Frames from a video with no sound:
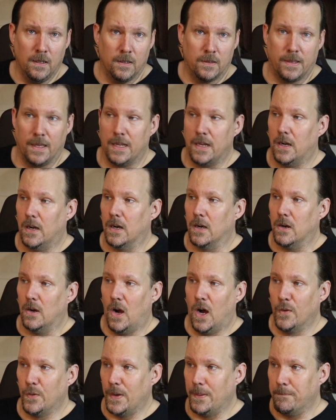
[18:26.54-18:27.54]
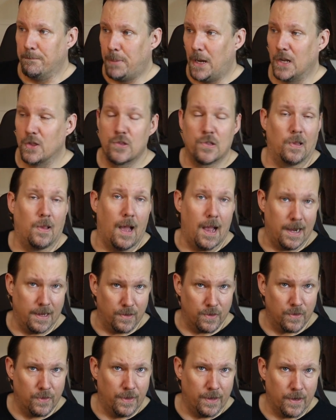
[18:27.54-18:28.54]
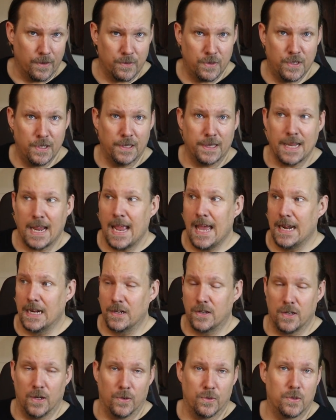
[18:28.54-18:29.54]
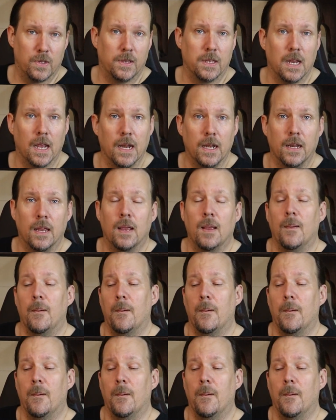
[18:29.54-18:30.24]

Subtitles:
they are often punchlines, they're silly anecdotes in the end.